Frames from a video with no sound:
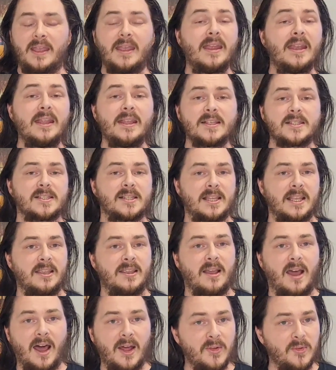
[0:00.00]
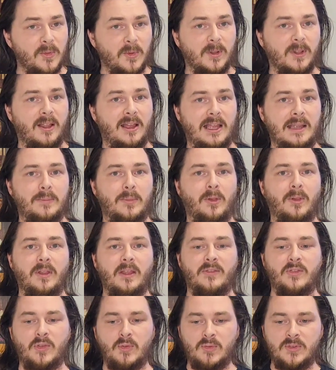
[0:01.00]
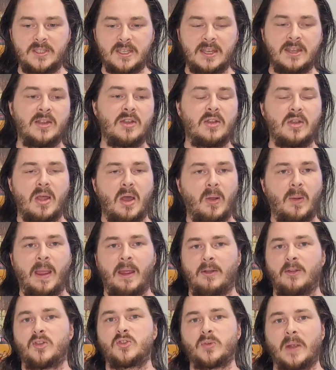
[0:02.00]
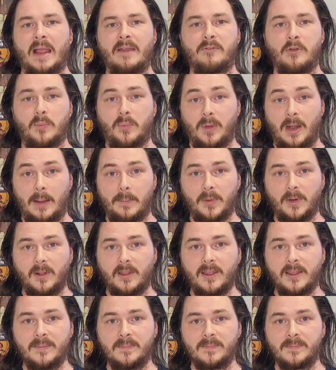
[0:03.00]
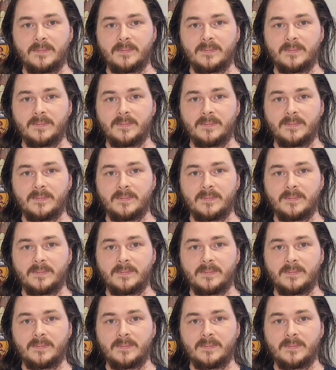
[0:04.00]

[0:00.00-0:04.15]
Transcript: hideously unreliable if you didn't know how to drive it properly.